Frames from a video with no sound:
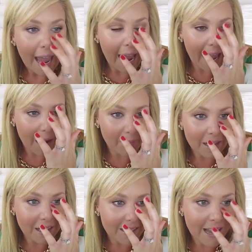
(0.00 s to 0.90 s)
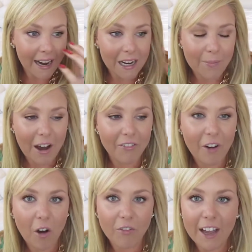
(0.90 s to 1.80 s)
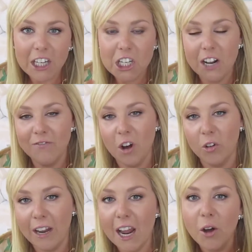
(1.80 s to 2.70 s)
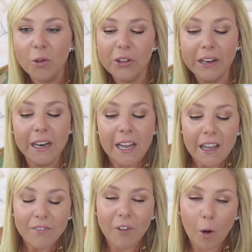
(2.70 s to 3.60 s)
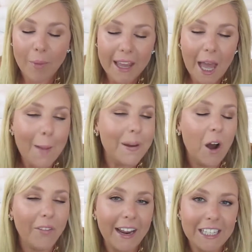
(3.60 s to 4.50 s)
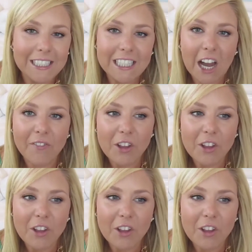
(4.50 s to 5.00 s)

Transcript: and I'm getting excited about fall fashion and fall nails and fall makeup and all that good stuff.